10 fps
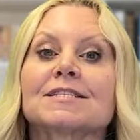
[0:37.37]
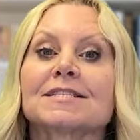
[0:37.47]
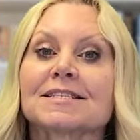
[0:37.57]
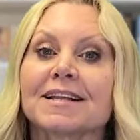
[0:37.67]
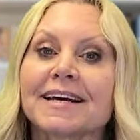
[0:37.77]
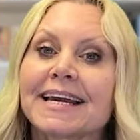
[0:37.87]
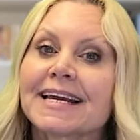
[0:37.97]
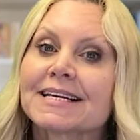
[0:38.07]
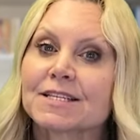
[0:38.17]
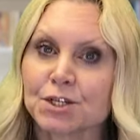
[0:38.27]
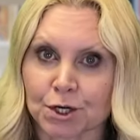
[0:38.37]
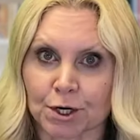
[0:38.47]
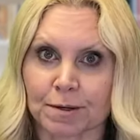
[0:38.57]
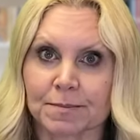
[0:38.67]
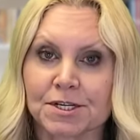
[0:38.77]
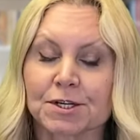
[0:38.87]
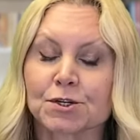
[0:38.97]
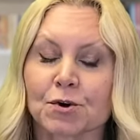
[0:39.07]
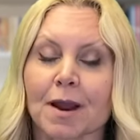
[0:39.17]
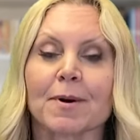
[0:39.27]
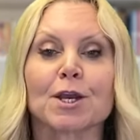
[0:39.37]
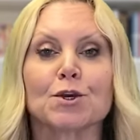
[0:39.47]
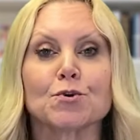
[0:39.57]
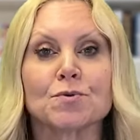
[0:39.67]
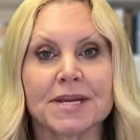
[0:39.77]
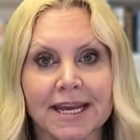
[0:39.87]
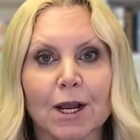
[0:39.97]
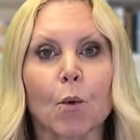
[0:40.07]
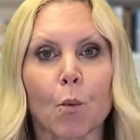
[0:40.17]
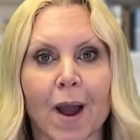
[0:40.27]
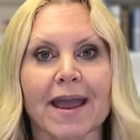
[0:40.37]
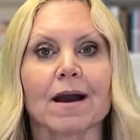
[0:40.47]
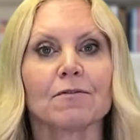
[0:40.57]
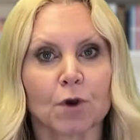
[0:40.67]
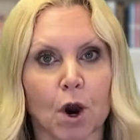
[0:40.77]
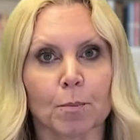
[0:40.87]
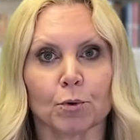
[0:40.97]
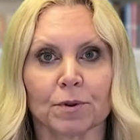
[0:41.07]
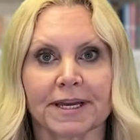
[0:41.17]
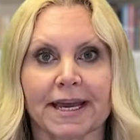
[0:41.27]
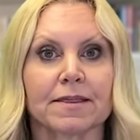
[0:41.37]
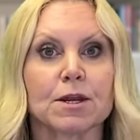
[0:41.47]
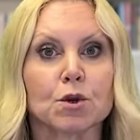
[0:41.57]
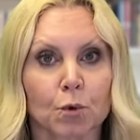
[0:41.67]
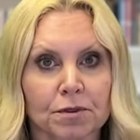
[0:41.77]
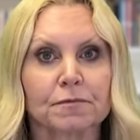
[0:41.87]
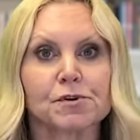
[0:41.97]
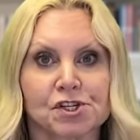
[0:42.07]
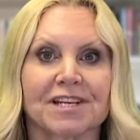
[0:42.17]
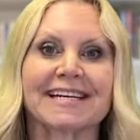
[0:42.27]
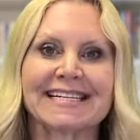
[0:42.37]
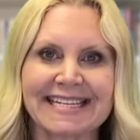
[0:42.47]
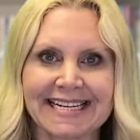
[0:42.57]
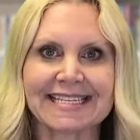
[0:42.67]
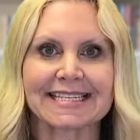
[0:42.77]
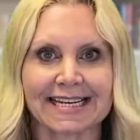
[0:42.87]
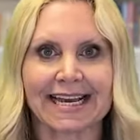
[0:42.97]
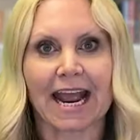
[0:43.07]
Slugging is a term to describe a unique way of carpooling in the Northern Virginia DC